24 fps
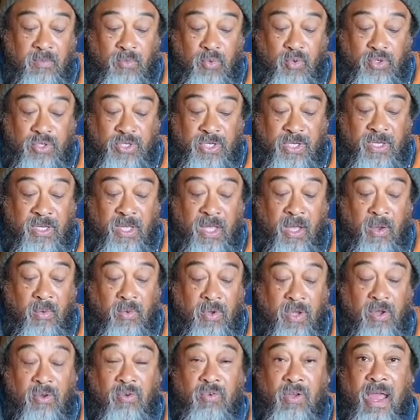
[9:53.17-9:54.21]
Mooji,
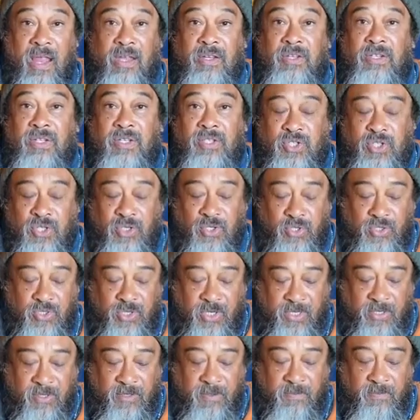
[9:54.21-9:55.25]
our
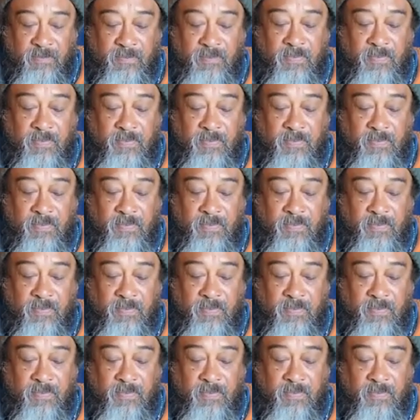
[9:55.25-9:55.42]
grandchildren,